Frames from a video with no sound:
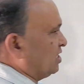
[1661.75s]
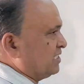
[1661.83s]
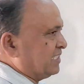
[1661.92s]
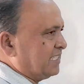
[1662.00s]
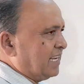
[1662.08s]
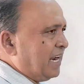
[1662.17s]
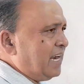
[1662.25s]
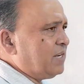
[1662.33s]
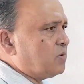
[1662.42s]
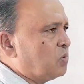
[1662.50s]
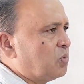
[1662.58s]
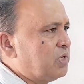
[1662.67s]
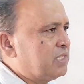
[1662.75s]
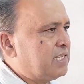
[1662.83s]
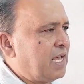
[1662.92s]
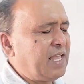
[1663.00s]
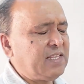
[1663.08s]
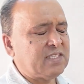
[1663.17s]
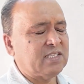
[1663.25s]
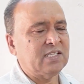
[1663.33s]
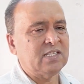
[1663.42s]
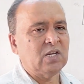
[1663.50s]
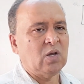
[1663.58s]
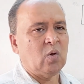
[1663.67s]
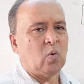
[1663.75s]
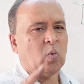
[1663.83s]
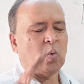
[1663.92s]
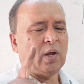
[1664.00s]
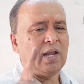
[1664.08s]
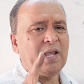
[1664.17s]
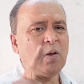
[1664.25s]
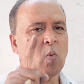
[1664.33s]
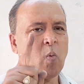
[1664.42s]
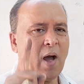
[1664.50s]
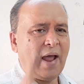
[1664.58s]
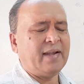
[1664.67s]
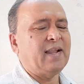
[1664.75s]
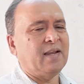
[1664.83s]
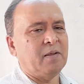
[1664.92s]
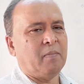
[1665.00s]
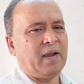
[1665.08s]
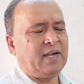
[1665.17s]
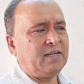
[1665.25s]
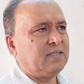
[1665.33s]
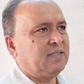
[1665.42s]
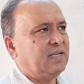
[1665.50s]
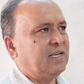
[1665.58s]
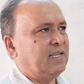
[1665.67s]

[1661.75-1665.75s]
set which has only one element,